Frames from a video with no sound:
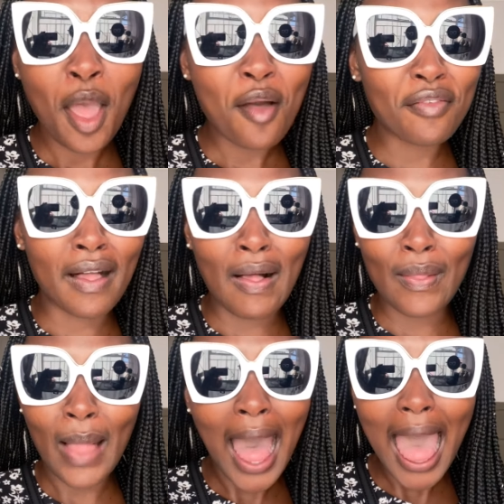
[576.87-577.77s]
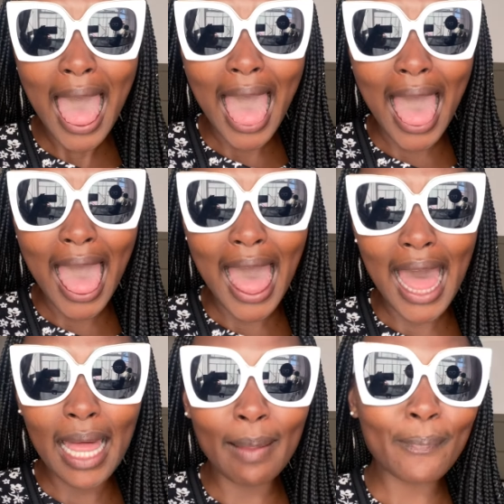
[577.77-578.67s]

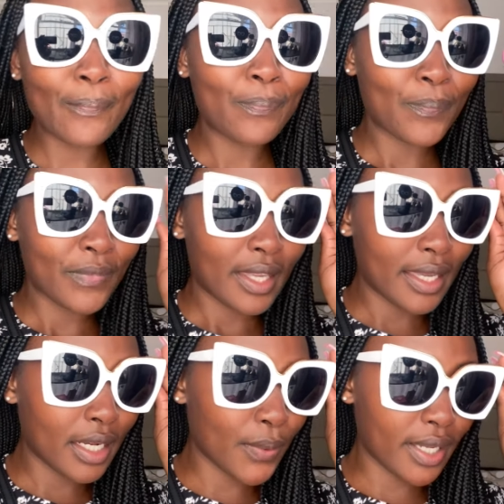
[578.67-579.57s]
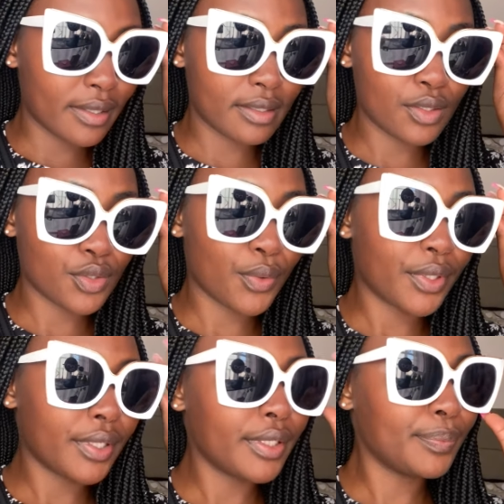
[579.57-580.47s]
flower. Anyway, these are so
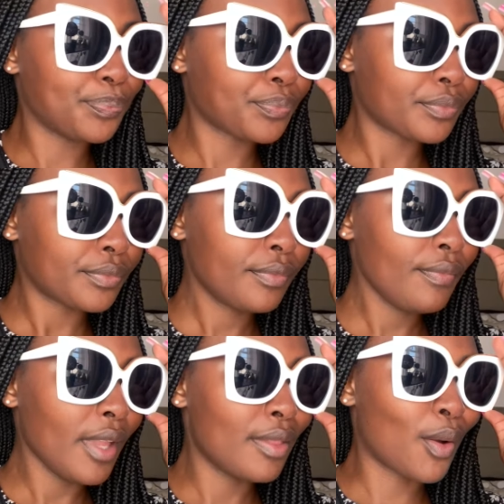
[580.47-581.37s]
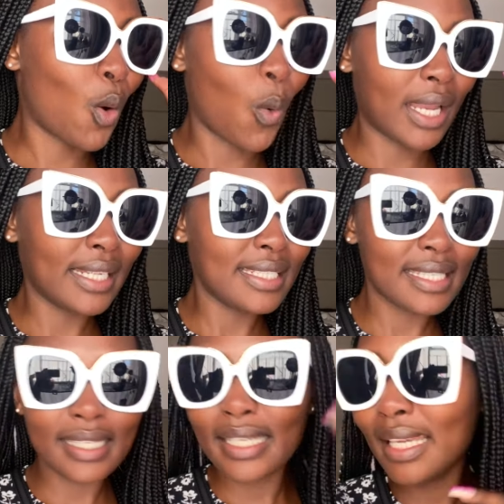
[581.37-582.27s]
good, the
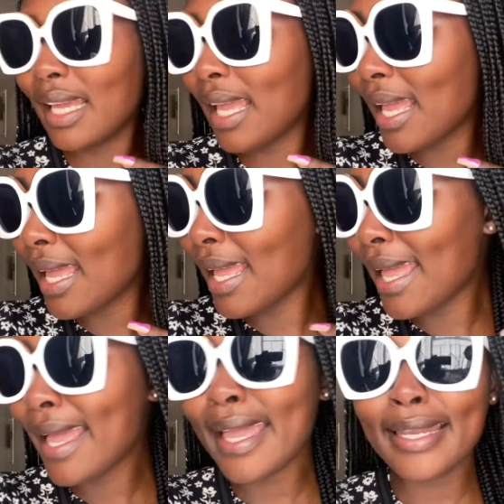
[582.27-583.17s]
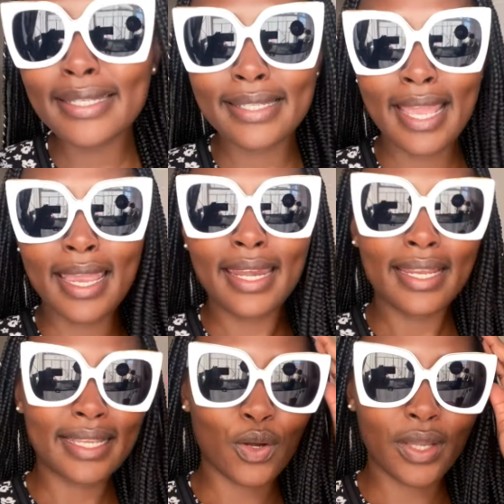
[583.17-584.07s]
quality
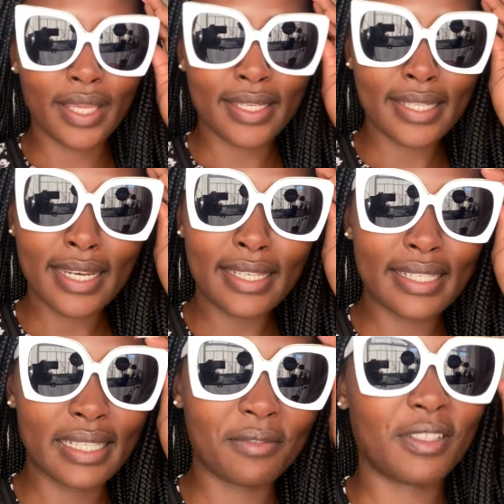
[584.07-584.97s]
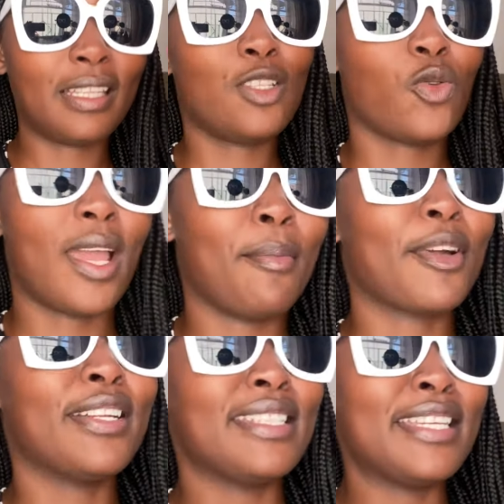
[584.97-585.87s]
insane. Okay, Salindi lift, that's why I'm
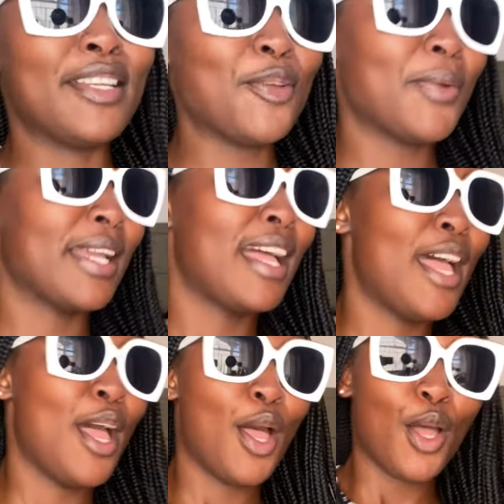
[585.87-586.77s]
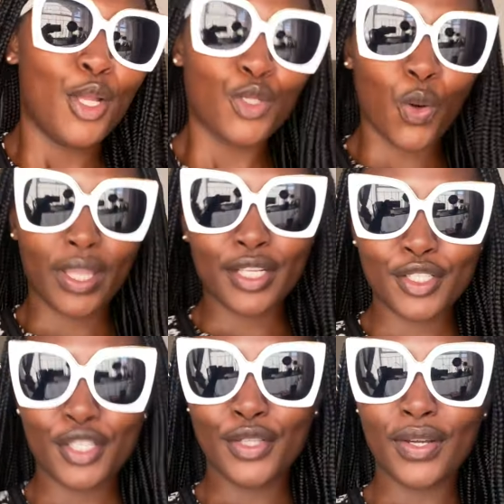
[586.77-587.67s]
continuing talking
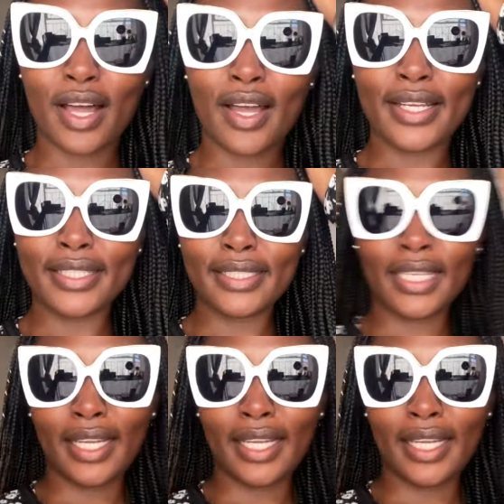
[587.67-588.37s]
to you guys.